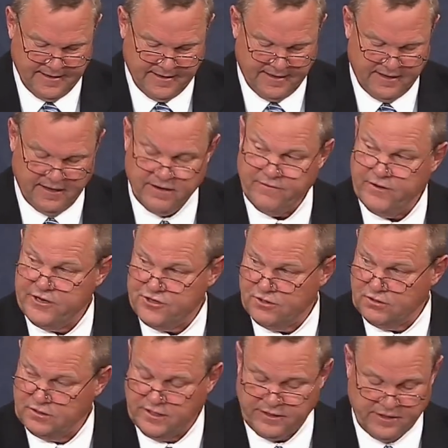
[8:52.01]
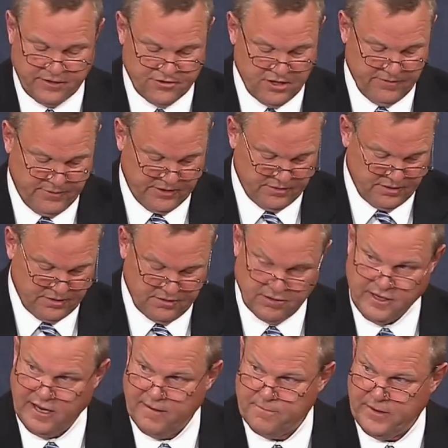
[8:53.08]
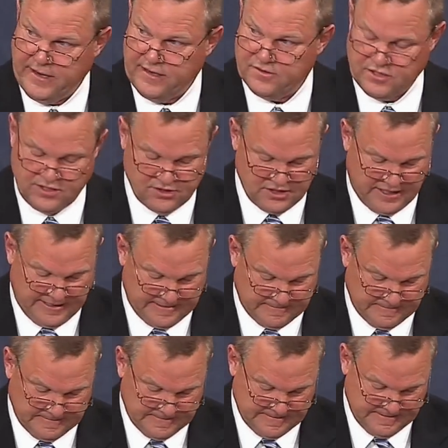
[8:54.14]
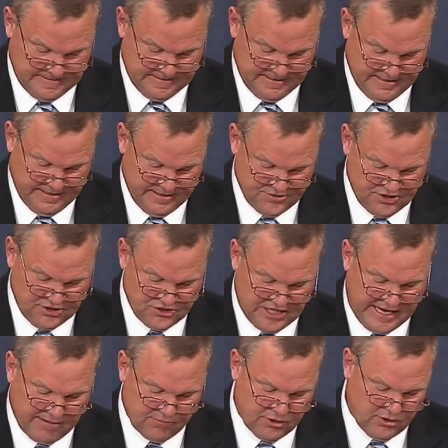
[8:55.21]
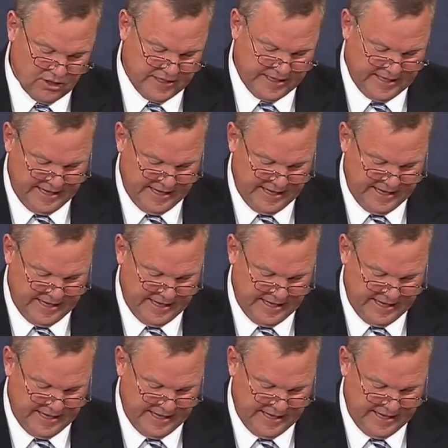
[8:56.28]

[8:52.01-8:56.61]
an individual can contribute to campaigns each cycle. Since that ruling in